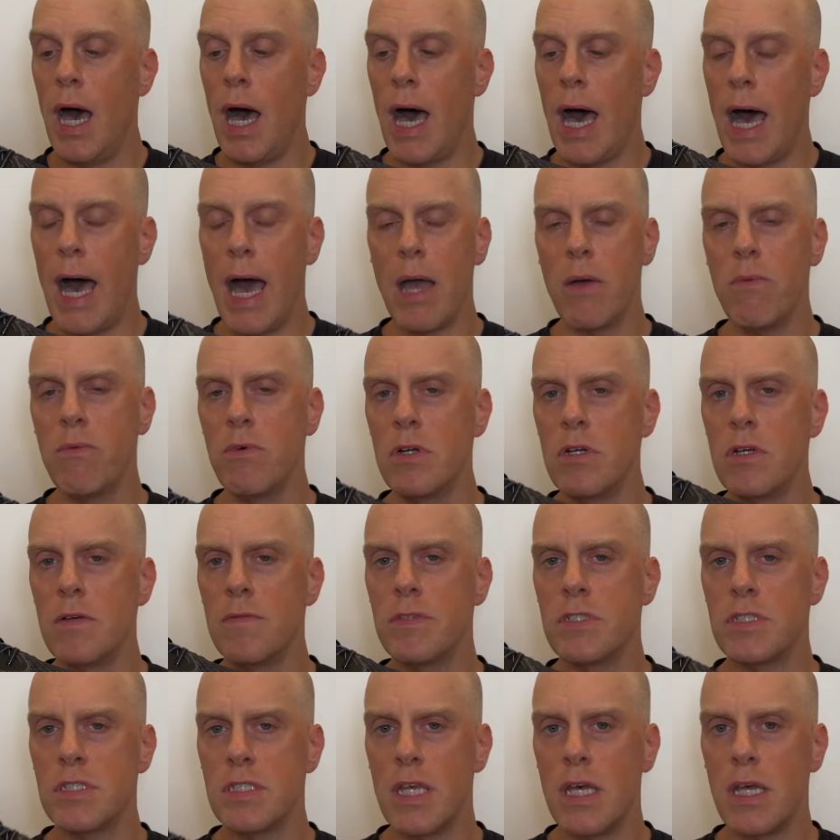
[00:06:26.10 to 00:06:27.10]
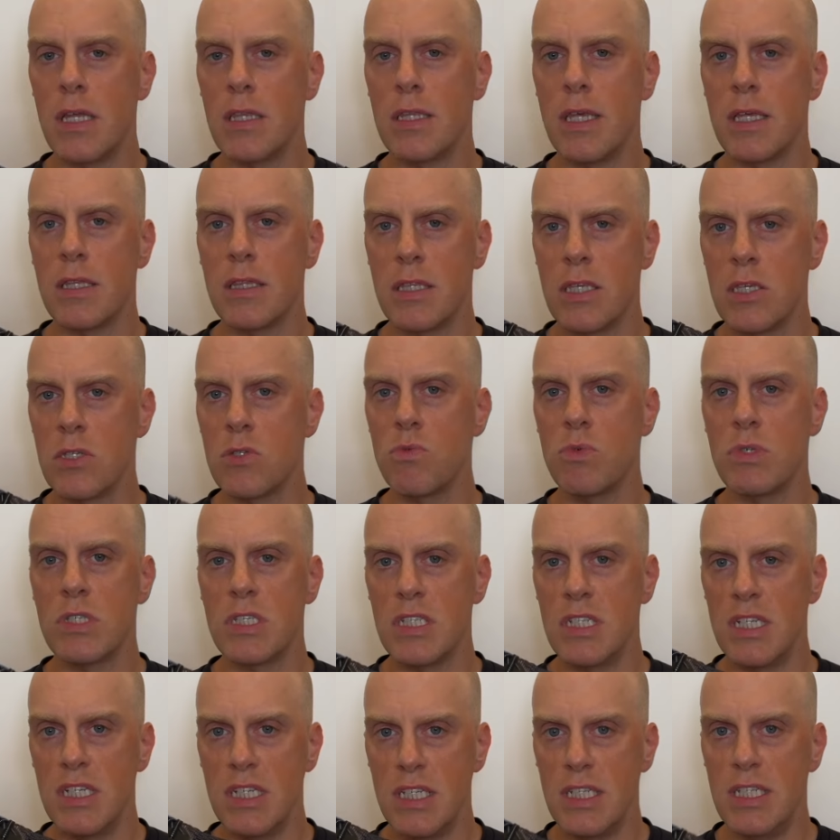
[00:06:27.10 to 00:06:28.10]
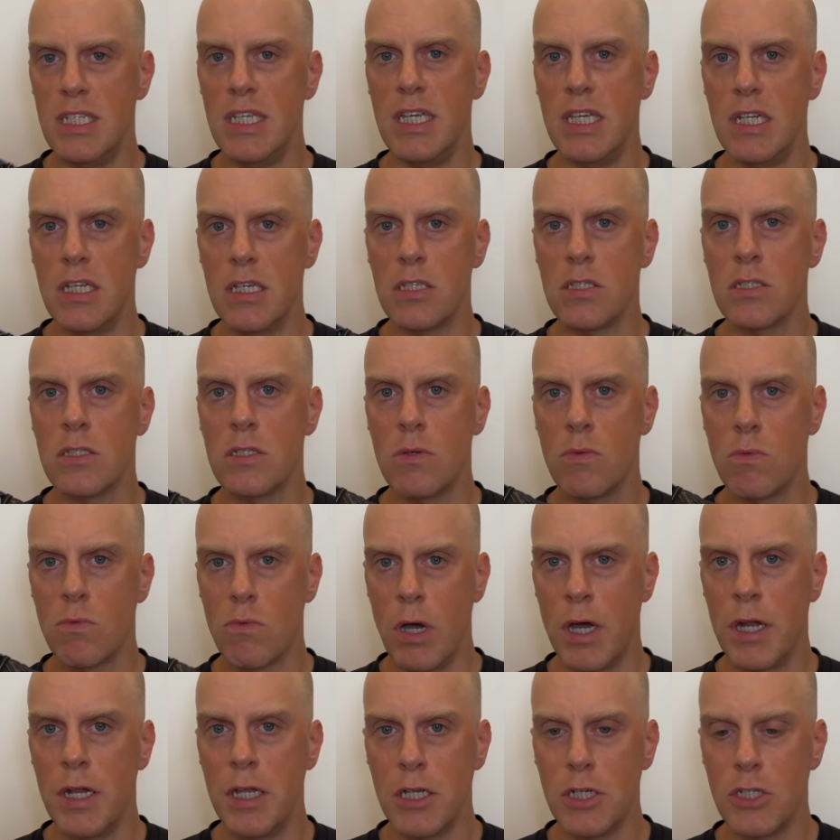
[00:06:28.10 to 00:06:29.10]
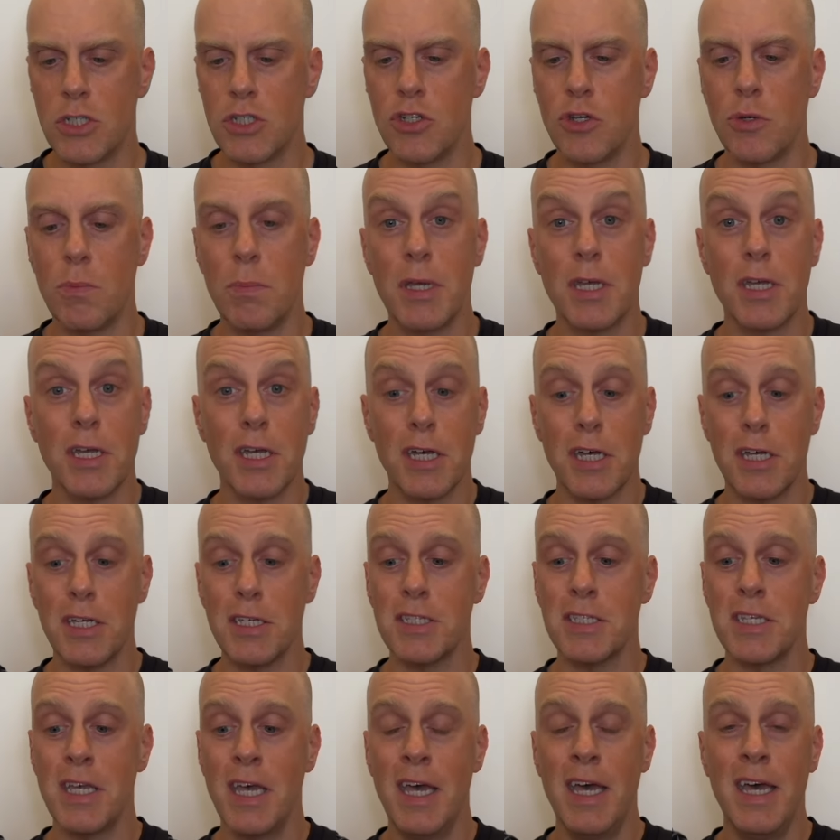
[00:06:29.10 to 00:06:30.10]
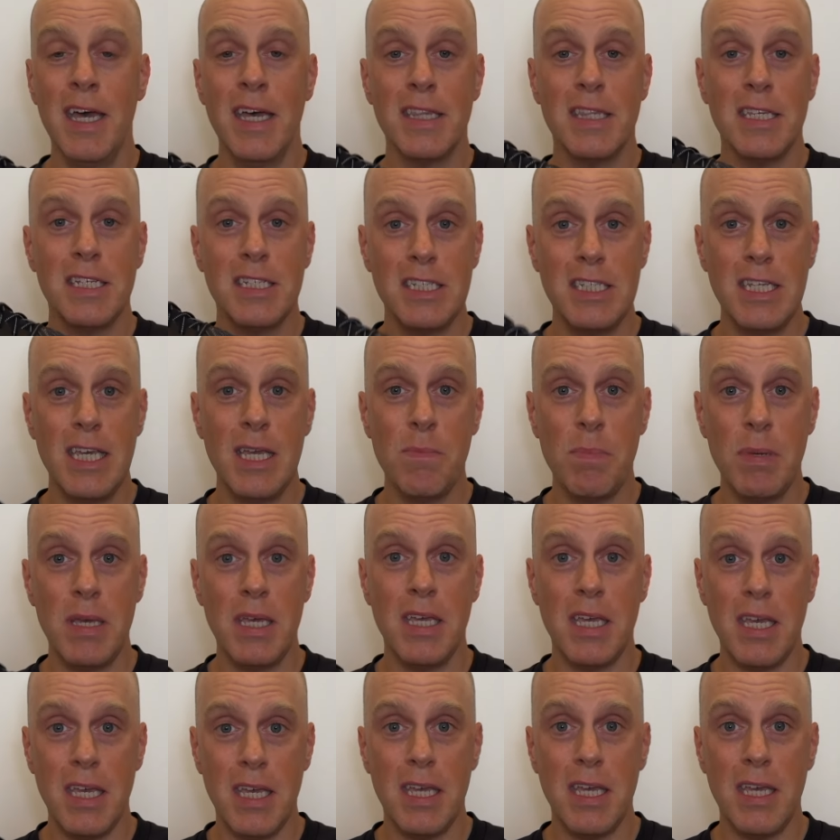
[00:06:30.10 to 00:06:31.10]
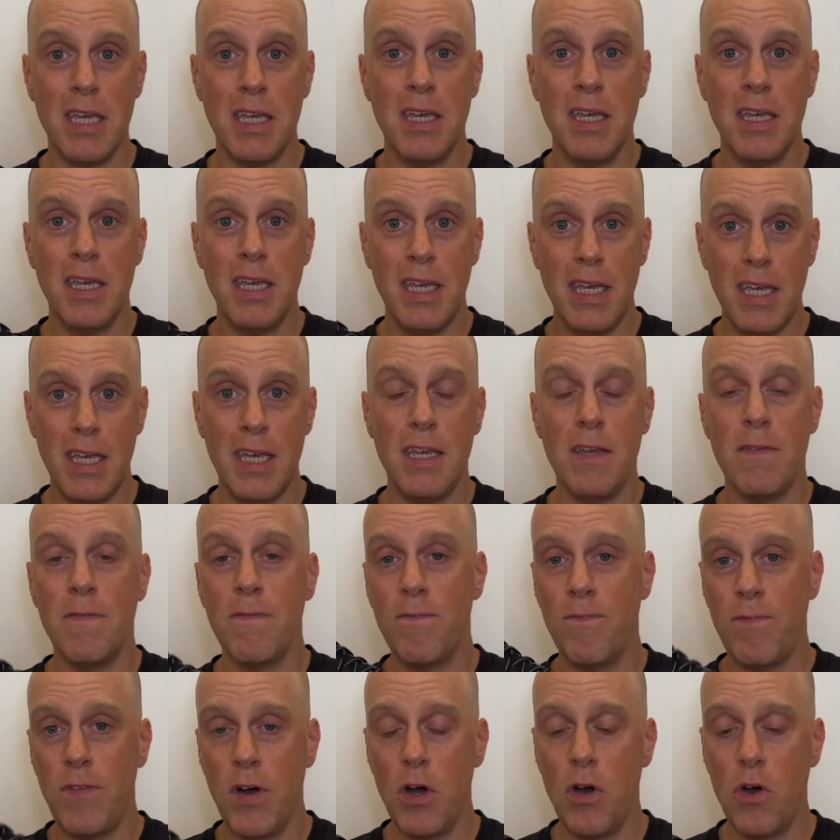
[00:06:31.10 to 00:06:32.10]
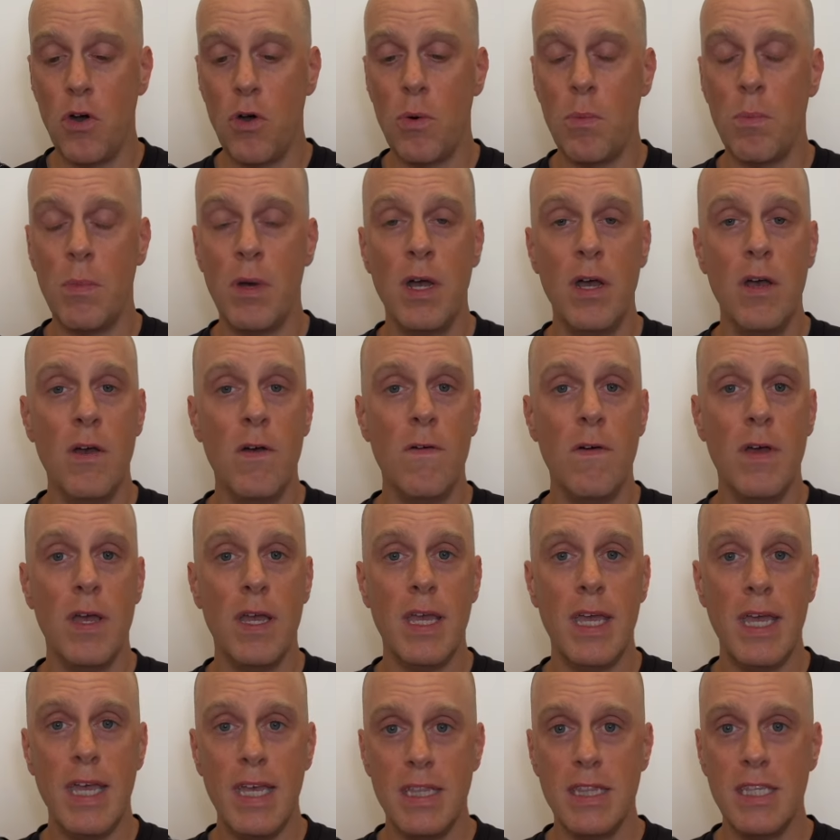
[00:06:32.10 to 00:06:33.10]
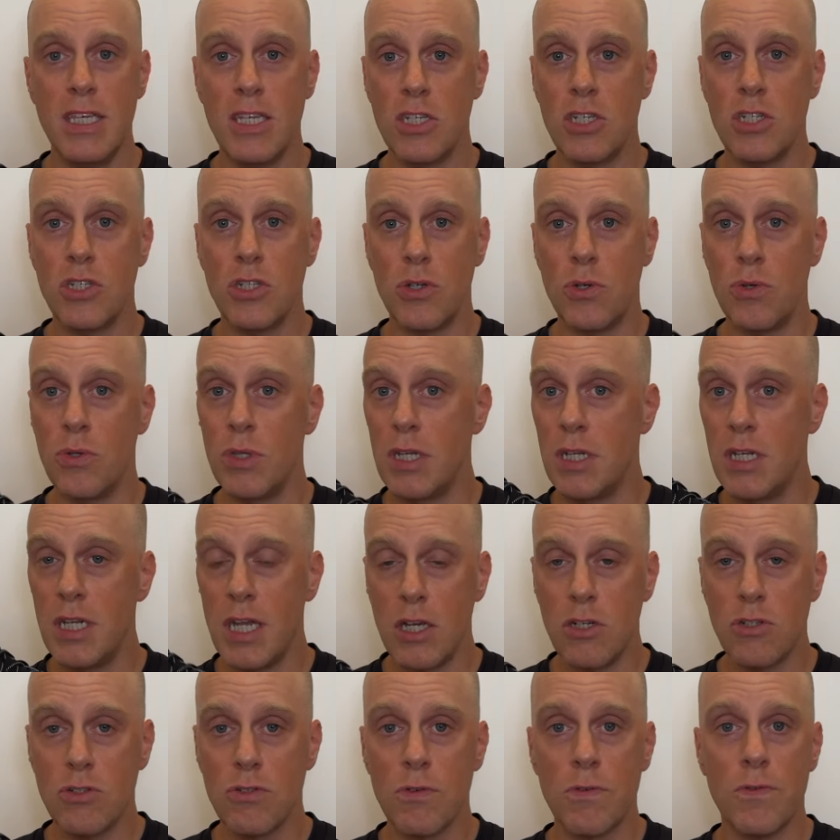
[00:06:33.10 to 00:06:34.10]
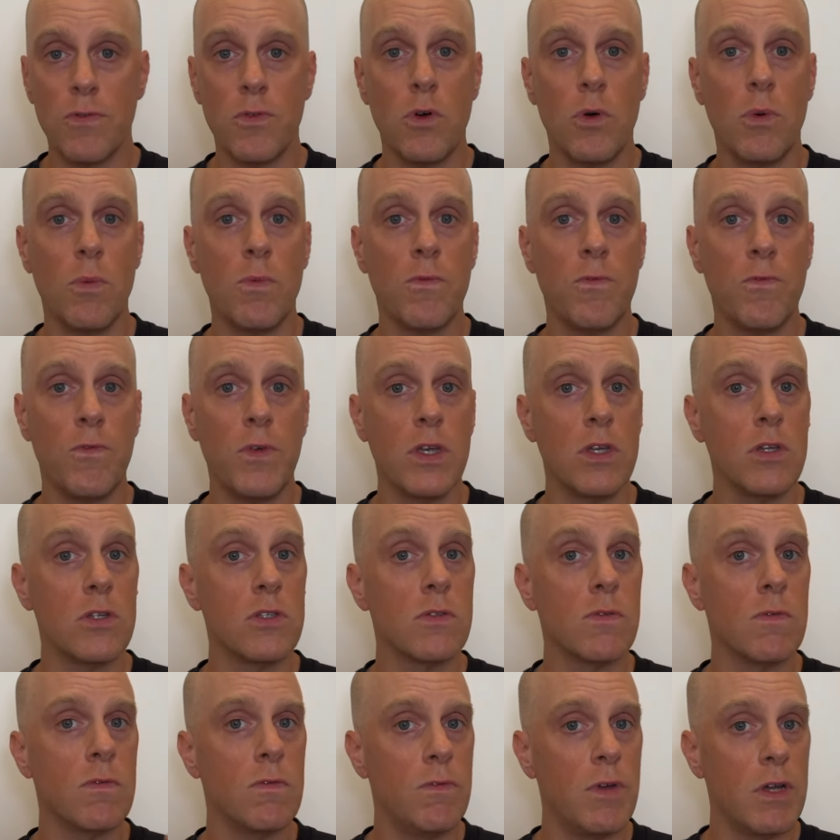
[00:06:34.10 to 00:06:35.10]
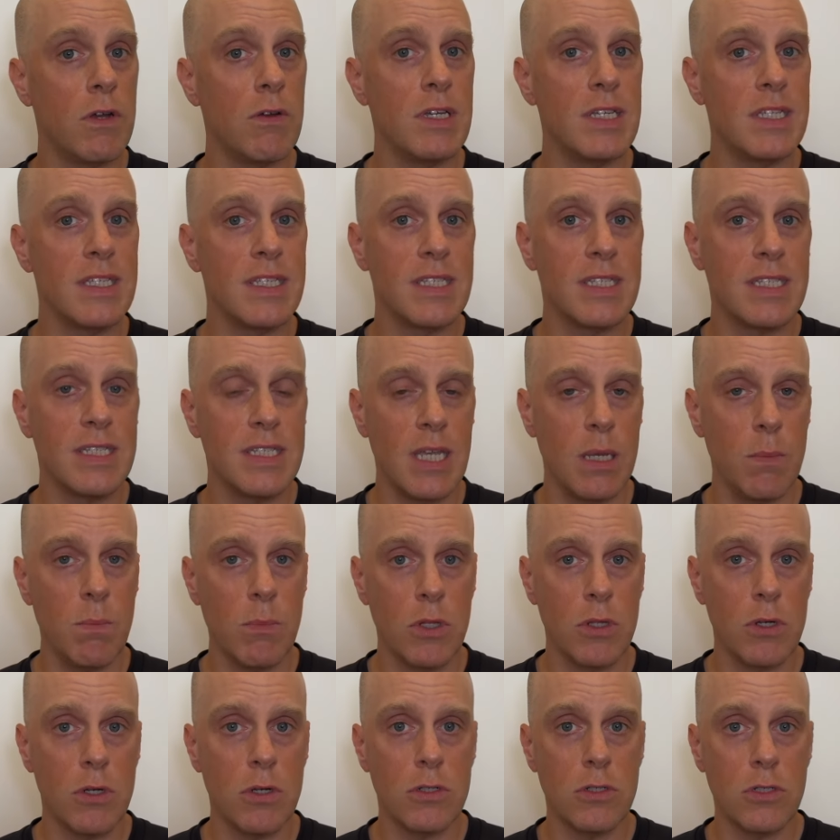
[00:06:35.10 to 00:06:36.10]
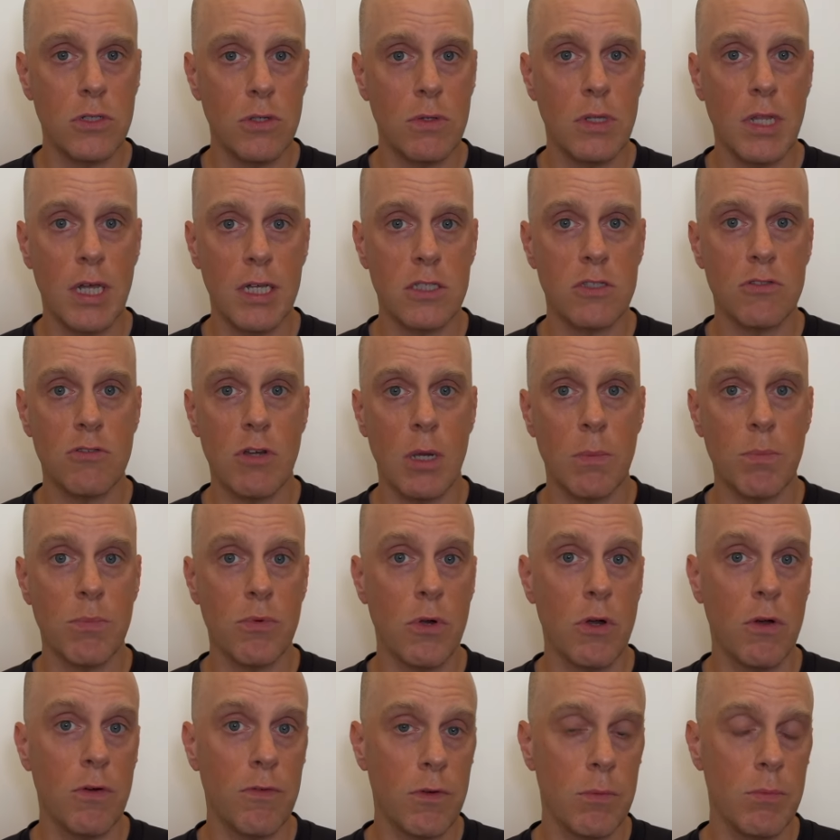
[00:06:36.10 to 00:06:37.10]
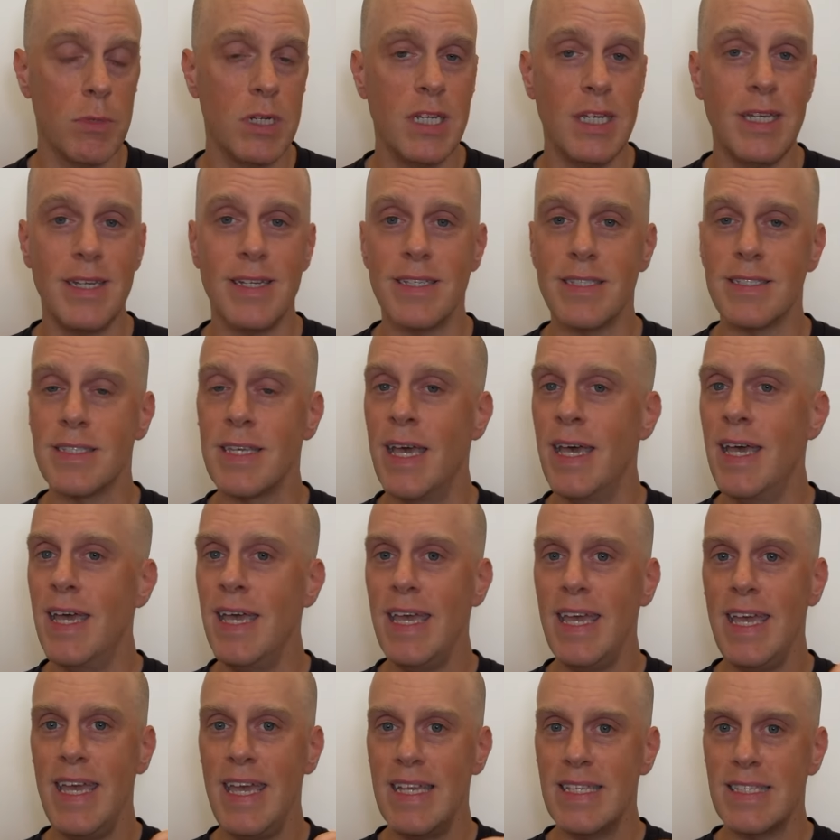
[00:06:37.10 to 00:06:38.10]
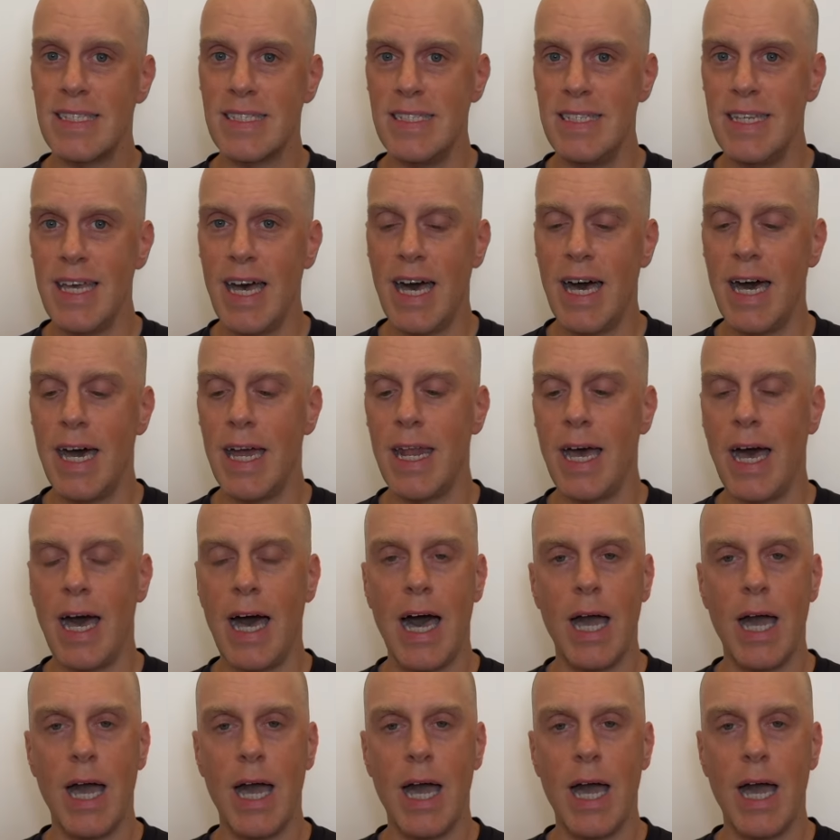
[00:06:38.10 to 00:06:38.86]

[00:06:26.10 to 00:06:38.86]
I would have said that this was an Adidas running shoe, because the TPEE foam in this shoe, the Nitro Foam, feels very similar to Lightstrike Pro from Adidas. It's not.